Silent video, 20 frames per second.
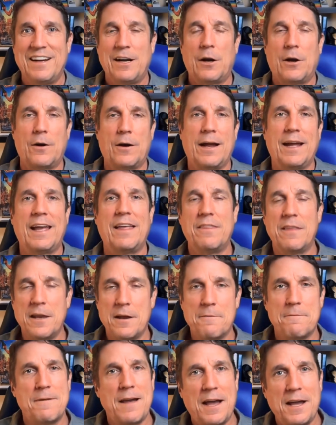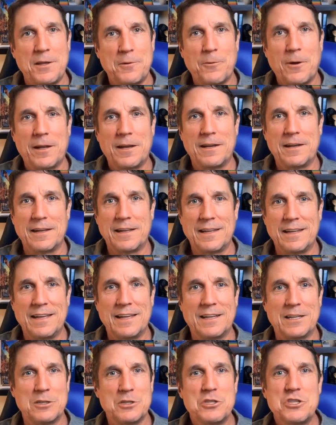All right, and then evaluate it
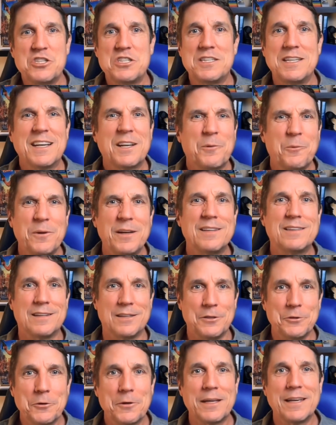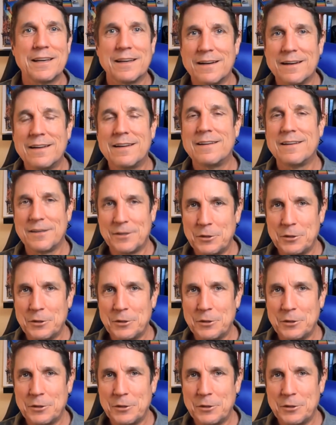again, and just stick with it. You'll get it.